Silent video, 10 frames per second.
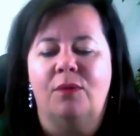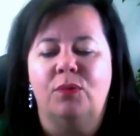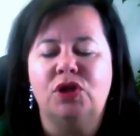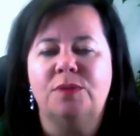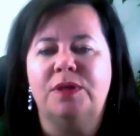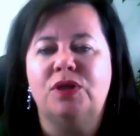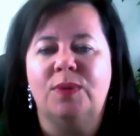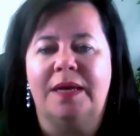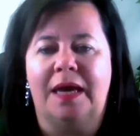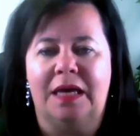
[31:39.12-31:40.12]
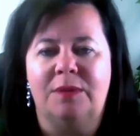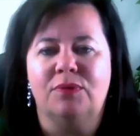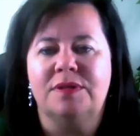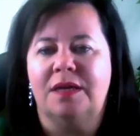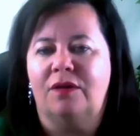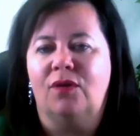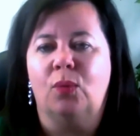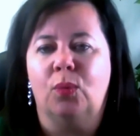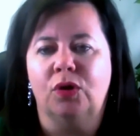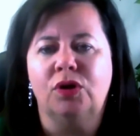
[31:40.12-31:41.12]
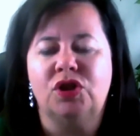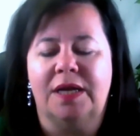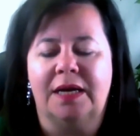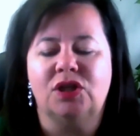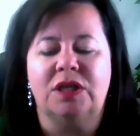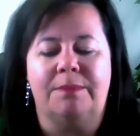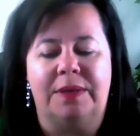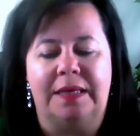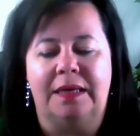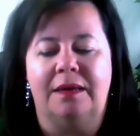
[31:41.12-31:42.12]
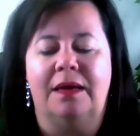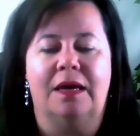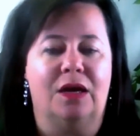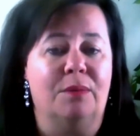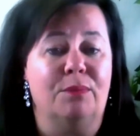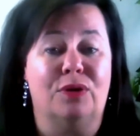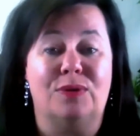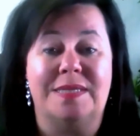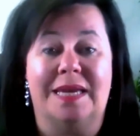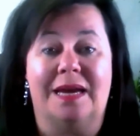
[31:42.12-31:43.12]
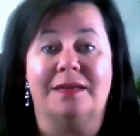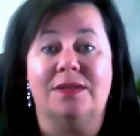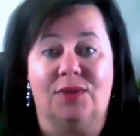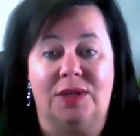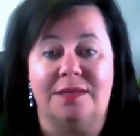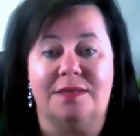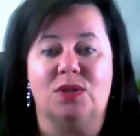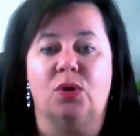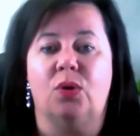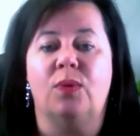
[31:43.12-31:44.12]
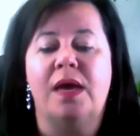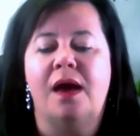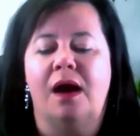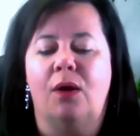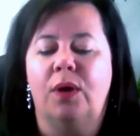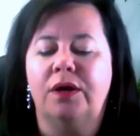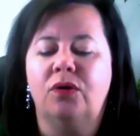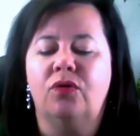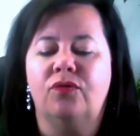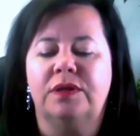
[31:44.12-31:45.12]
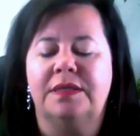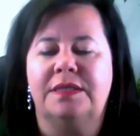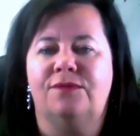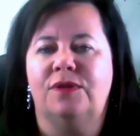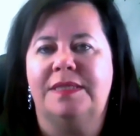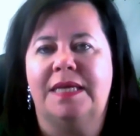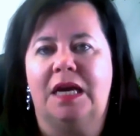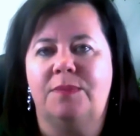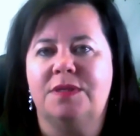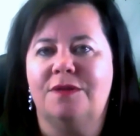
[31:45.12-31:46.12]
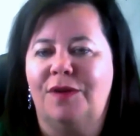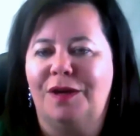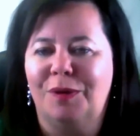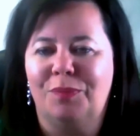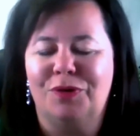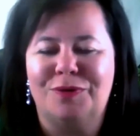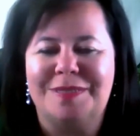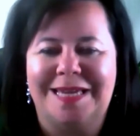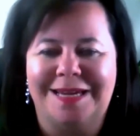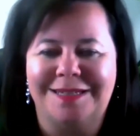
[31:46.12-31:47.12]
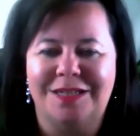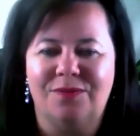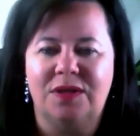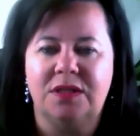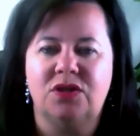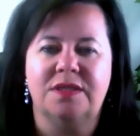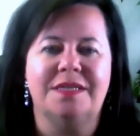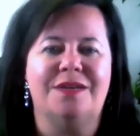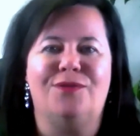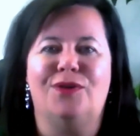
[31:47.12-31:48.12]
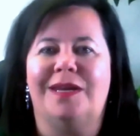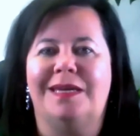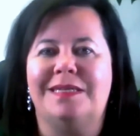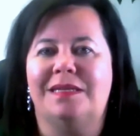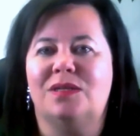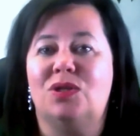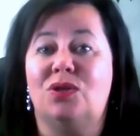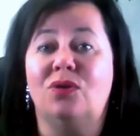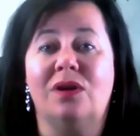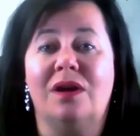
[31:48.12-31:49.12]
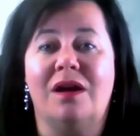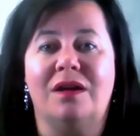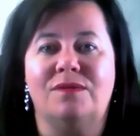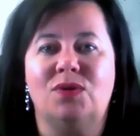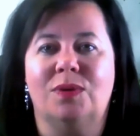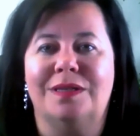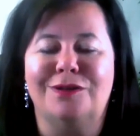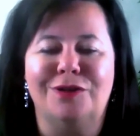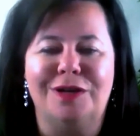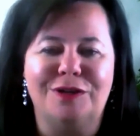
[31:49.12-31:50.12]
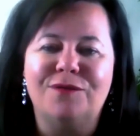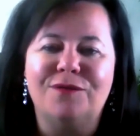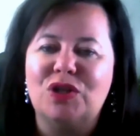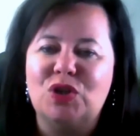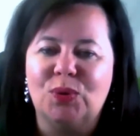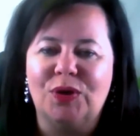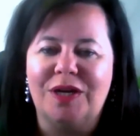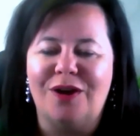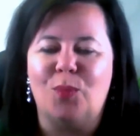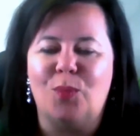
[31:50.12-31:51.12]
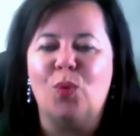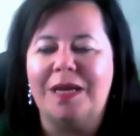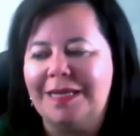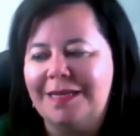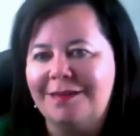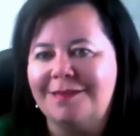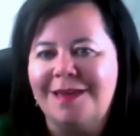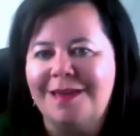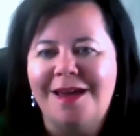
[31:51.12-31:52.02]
we should be doing 80% of our work should actually be income producing activities. So I want to go over the different types of income producing activities just to give you an idea, so you can kind of do a little inventory on what it is